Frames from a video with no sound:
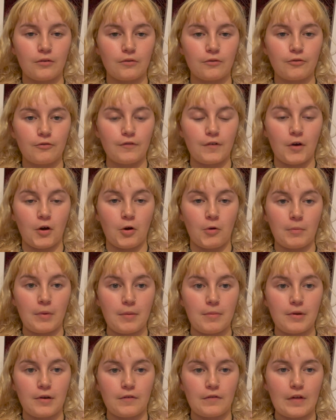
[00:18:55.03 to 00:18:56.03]
film a
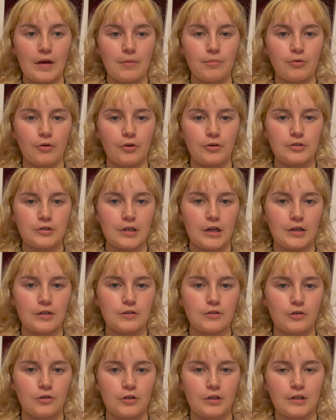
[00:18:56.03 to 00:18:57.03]
bit of that process
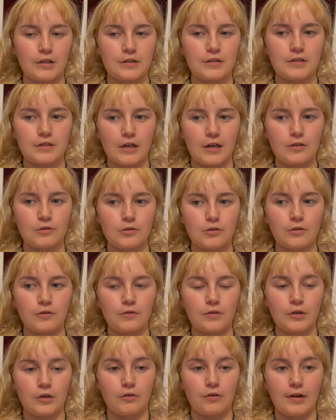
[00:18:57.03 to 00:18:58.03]
so you can see sort of
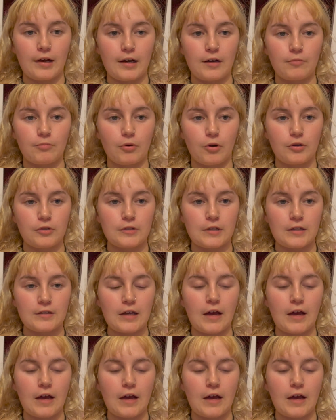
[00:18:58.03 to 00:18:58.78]
the creative process.